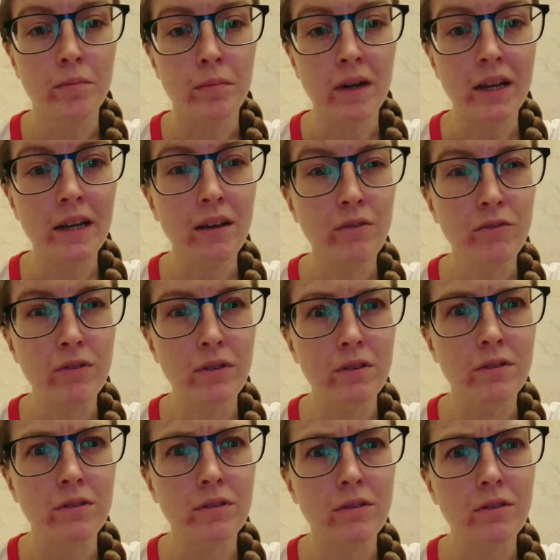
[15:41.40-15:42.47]
My hair
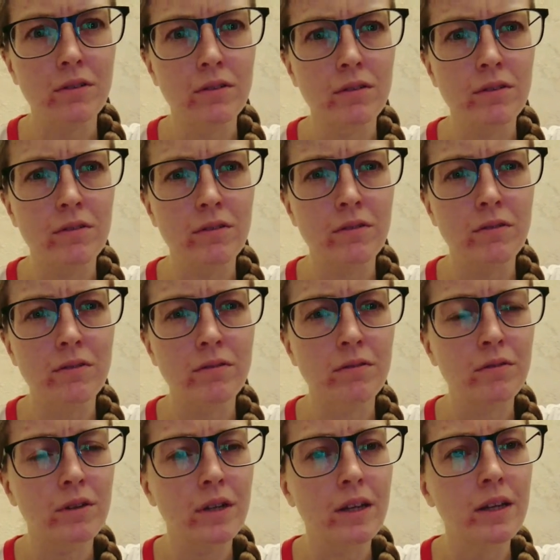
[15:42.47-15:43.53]
felt
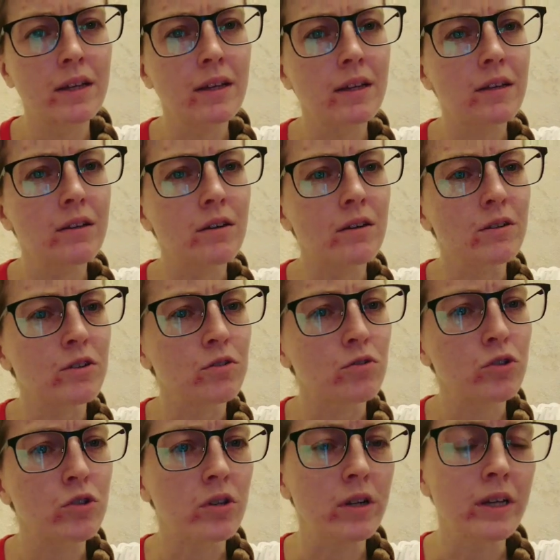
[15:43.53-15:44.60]
really
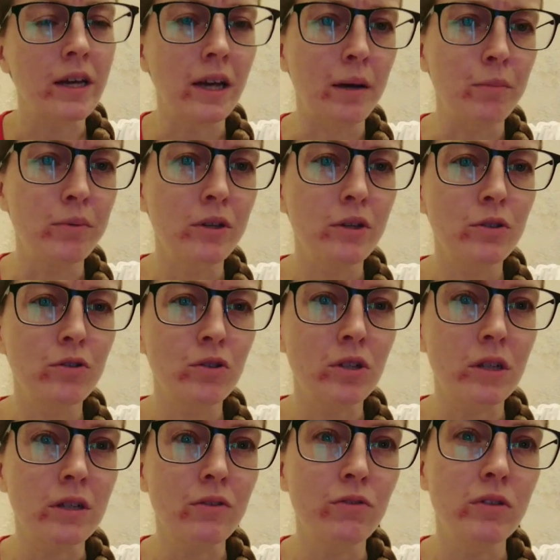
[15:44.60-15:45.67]
unusually happy.
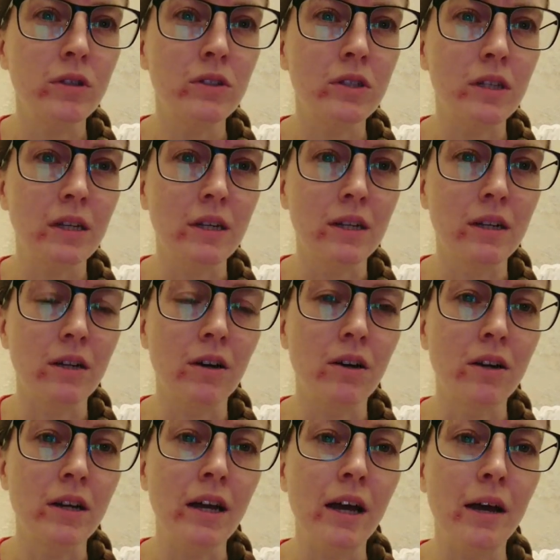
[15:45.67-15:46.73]
Usually feels a little
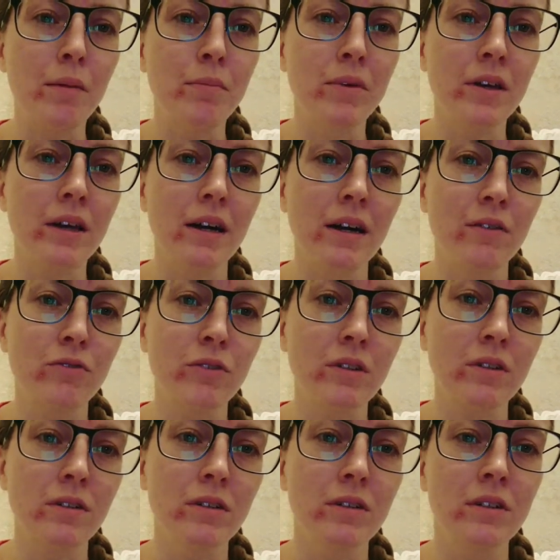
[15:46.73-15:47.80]
unhappy
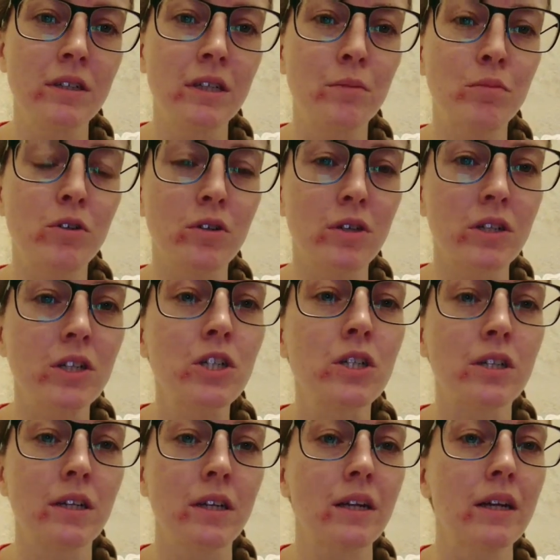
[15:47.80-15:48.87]
after a deep
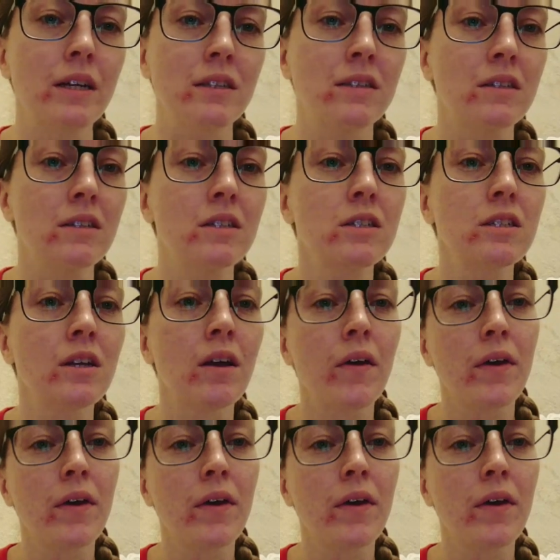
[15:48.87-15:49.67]
conditioning like this.